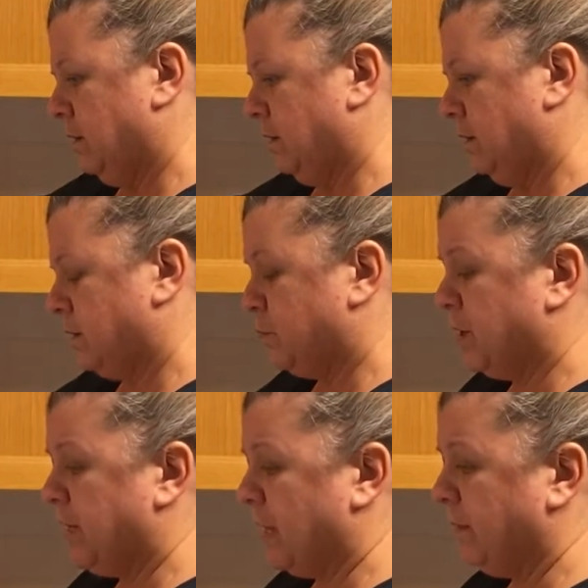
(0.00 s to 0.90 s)
It's
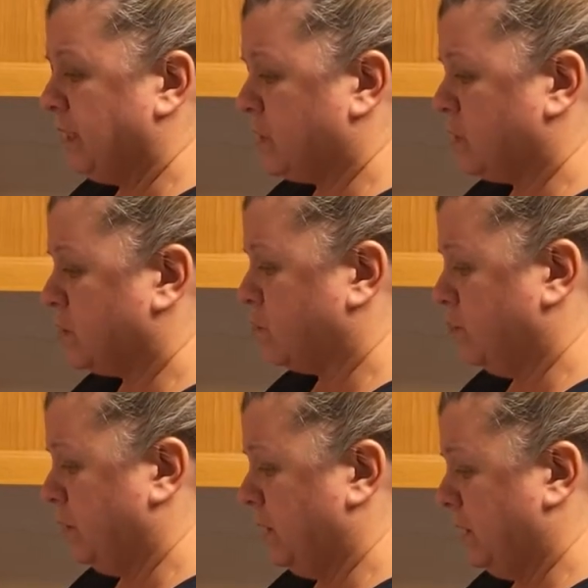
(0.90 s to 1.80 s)
pretty yummy. It's just
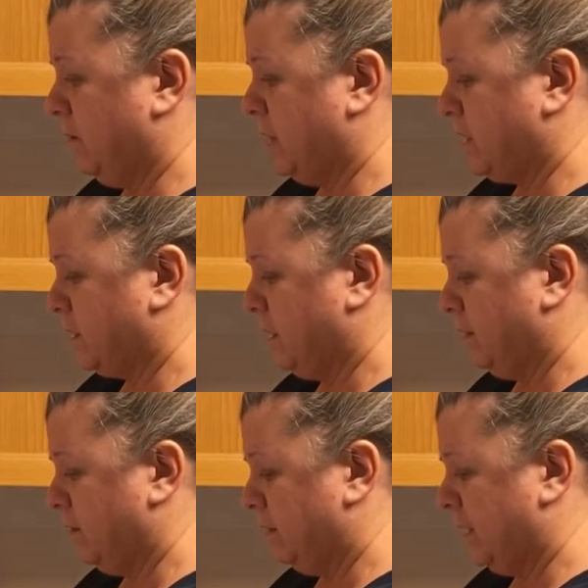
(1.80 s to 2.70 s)
really messy.
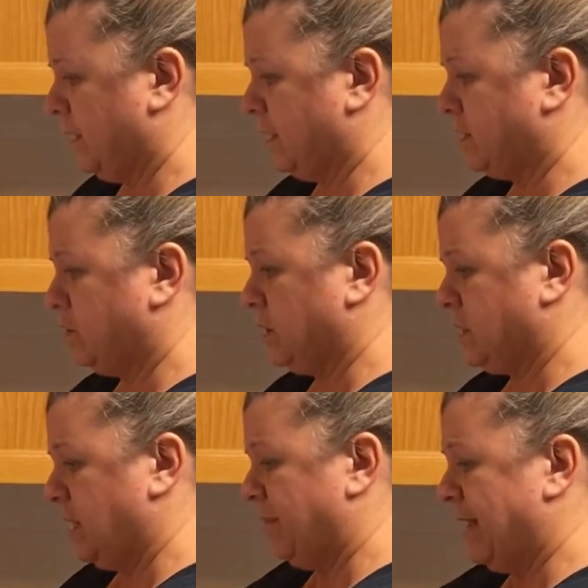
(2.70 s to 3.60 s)
Like, as you can
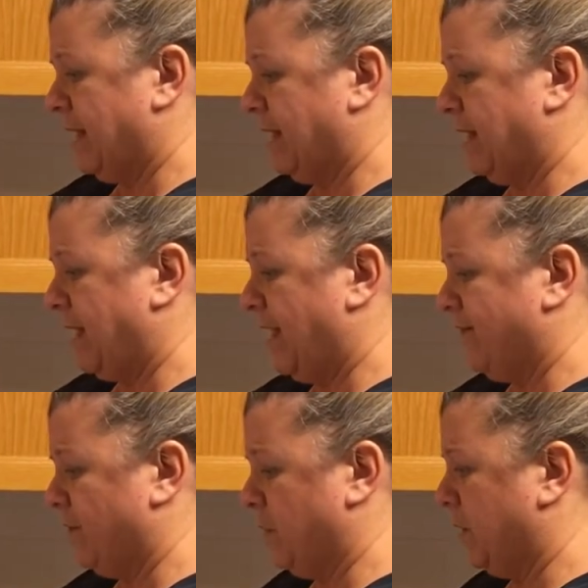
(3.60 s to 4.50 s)
see, I'm getting it
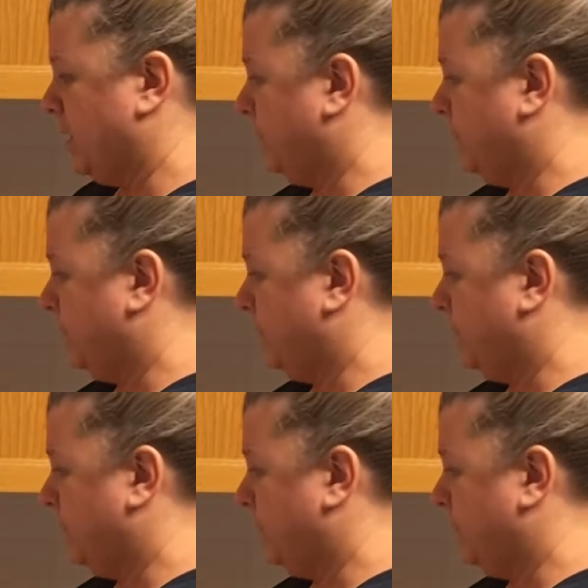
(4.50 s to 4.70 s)
everywhere.